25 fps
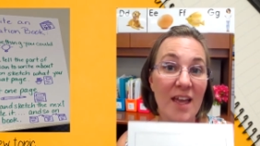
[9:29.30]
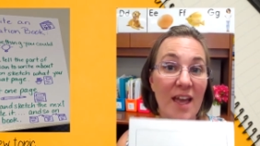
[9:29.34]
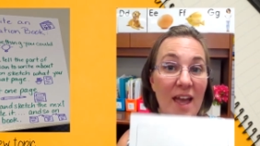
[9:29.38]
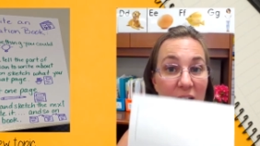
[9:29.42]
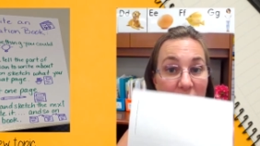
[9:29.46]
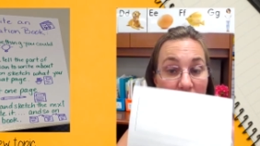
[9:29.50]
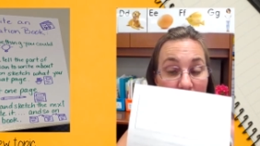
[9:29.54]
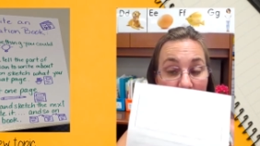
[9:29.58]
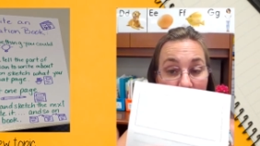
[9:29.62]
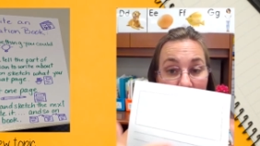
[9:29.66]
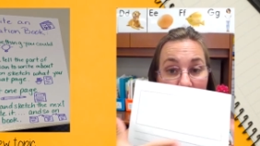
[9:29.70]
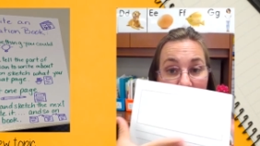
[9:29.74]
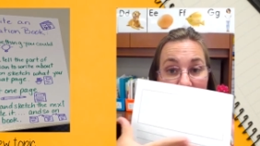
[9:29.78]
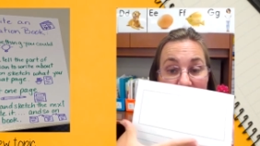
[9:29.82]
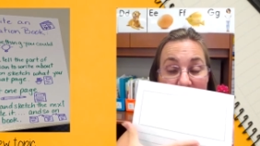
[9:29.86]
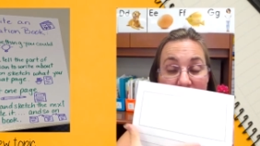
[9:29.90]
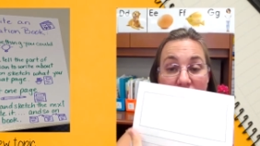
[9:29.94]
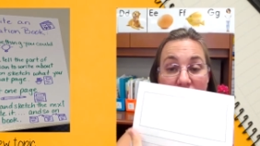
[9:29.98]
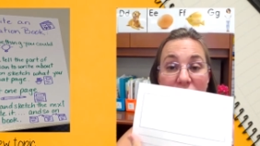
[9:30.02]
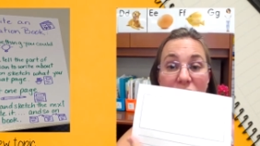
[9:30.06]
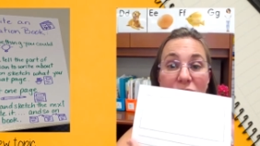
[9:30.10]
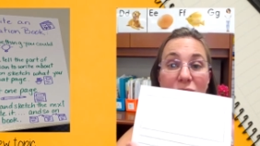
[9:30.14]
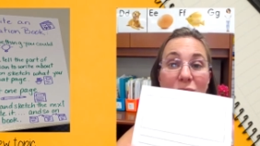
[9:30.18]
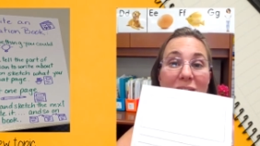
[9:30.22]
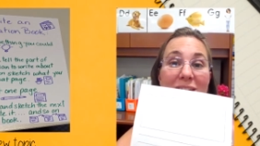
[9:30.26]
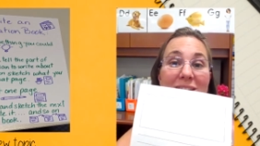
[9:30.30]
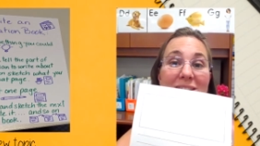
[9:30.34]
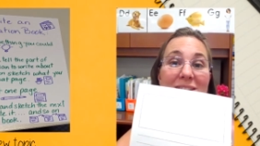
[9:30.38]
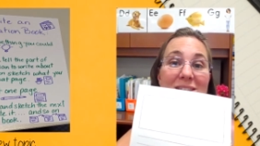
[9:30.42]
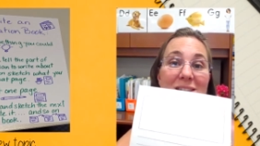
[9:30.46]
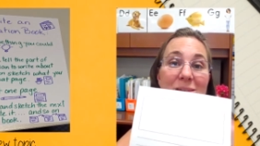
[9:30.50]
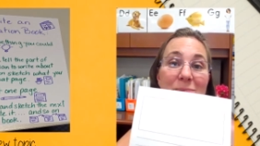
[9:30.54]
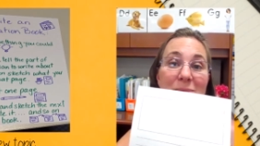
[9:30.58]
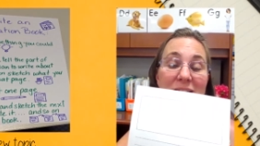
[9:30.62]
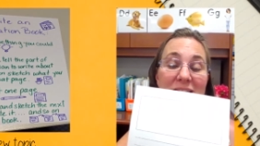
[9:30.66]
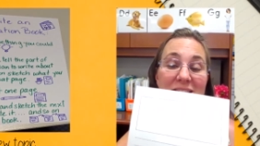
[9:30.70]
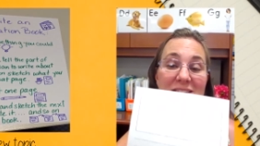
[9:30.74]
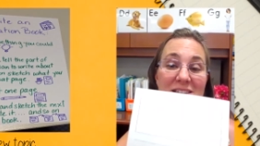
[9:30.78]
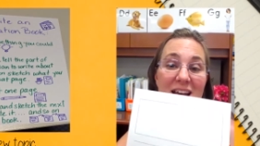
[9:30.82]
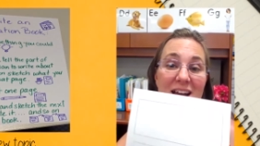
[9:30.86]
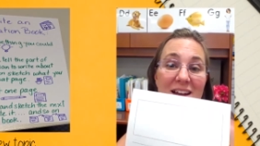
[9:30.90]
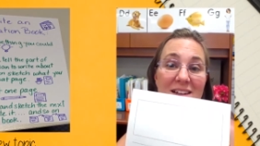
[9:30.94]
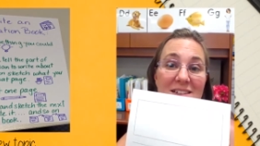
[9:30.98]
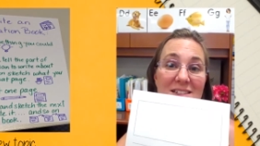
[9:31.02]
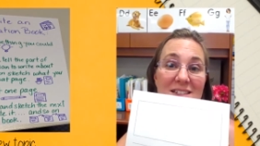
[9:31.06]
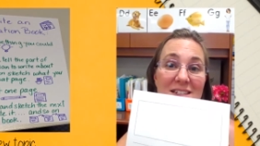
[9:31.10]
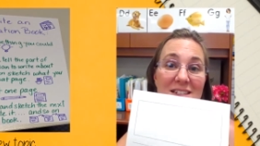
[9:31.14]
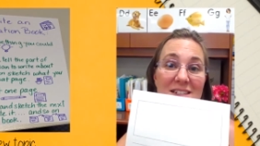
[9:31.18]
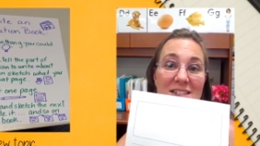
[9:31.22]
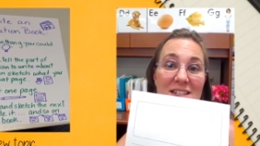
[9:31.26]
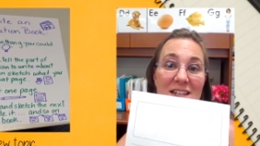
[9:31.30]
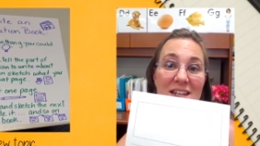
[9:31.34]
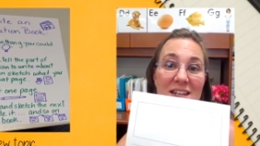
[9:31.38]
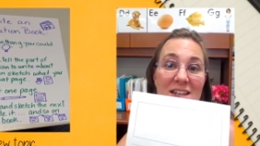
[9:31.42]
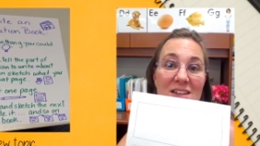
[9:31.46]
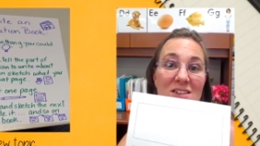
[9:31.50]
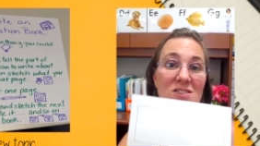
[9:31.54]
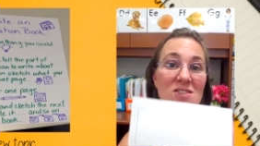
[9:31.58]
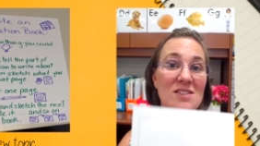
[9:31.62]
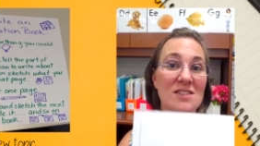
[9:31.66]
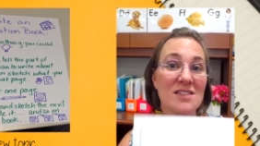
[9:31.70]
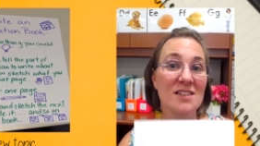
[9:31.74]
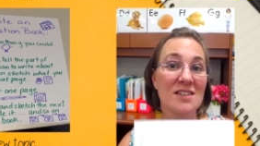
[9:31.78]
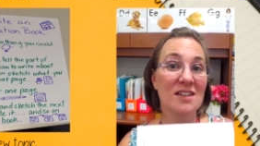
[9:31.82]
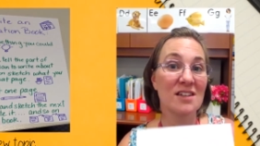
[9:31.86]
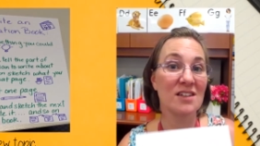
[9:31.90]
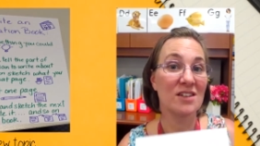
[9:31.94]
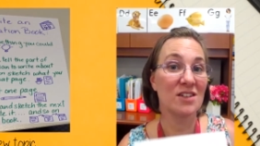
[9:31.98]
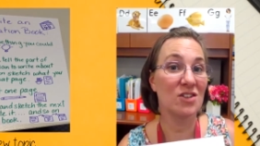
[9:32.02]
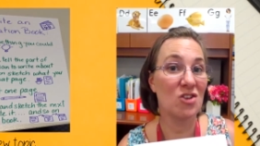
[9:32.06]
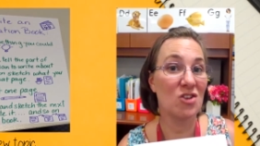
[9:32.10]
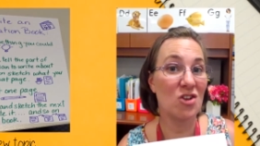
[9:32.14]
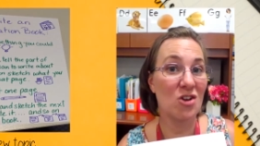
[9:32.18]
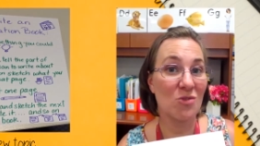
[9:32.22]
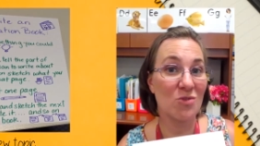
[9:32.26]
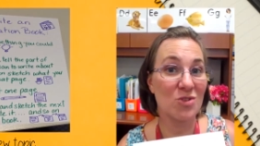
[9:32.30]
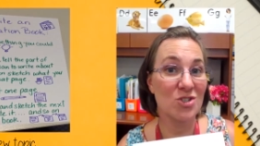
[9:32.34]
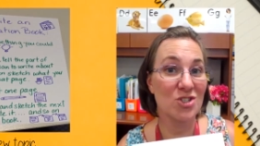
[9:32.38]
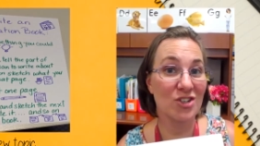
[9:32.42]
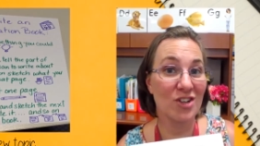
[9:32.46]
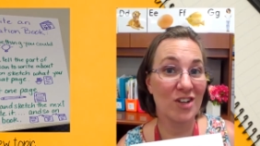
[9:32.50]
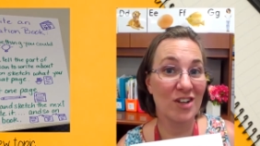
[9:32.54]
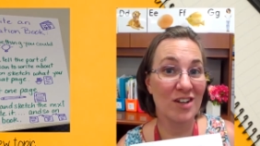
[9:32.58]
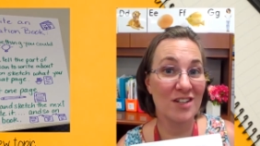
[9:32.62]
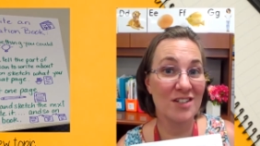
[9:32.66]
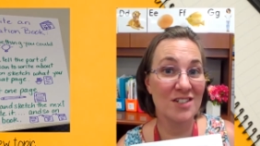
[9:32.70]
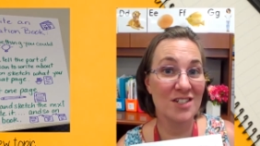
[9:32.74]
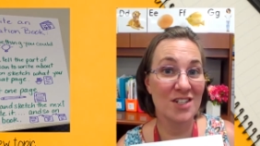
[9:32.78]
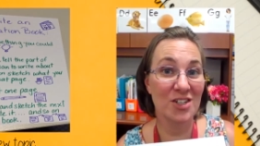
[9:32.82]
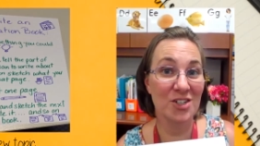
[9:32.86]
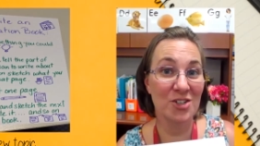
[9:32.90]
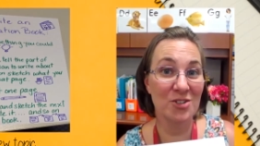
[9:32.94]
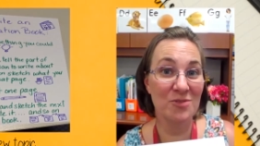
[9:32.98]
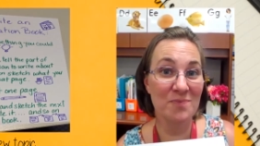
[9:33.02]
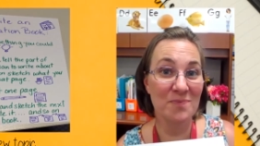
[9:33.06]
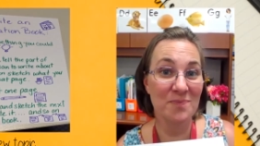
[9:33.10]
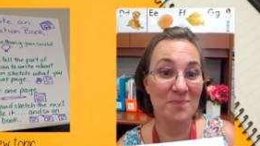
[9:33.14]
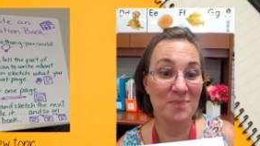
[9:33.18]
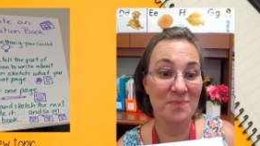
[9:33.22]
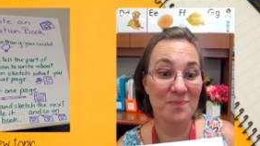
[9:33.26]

And once you've written some exact details, you know what you're going to do?